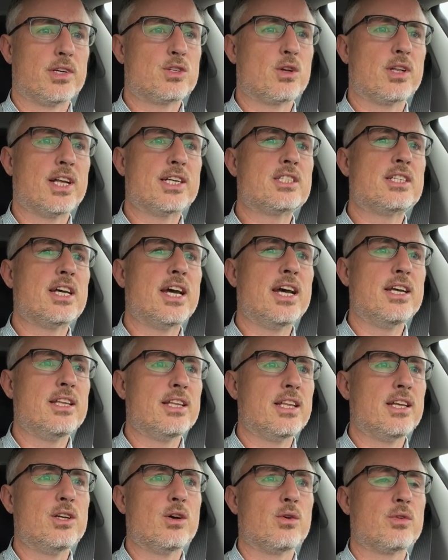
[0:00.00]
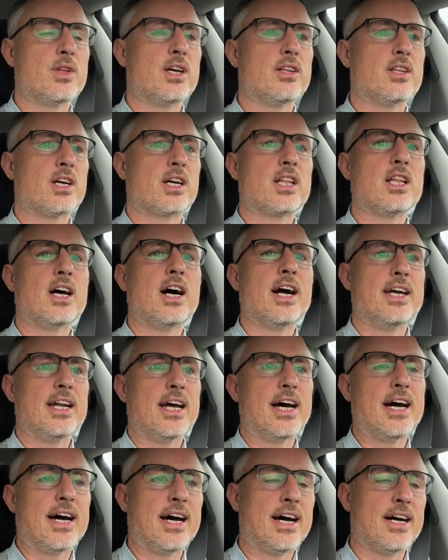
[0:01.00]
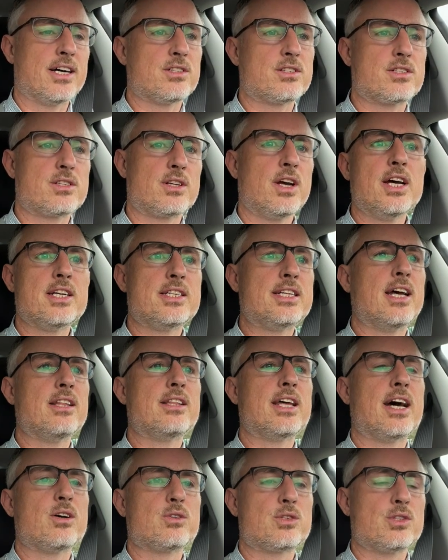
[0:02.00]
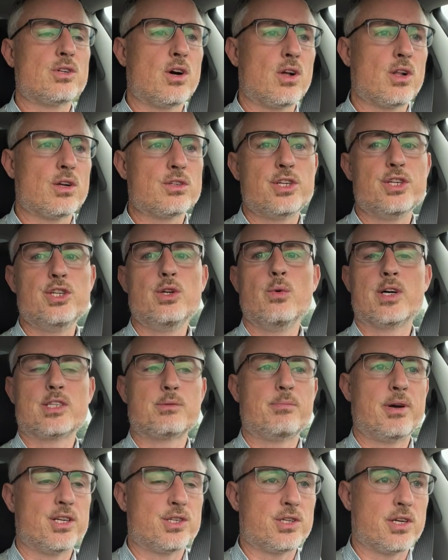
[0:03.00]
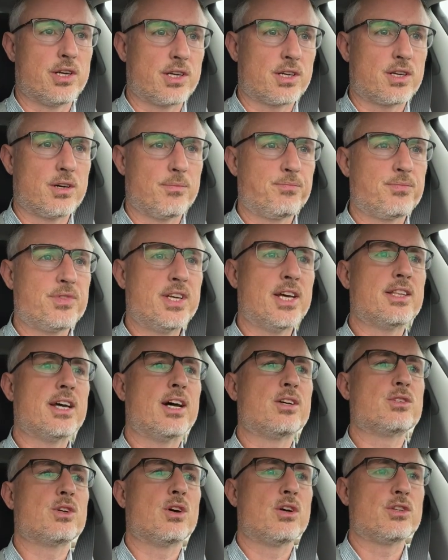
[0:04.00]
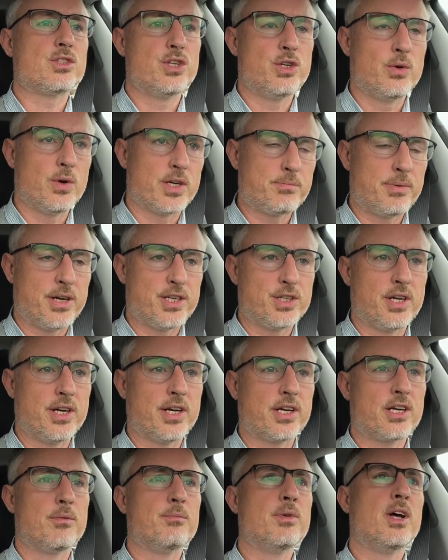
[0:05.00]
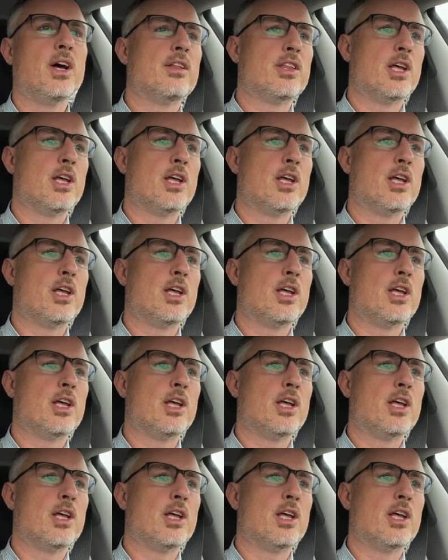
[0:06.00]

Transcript: So let's say the client has $10,000 in U.S. pension income. $10,000 in U.S. pension income.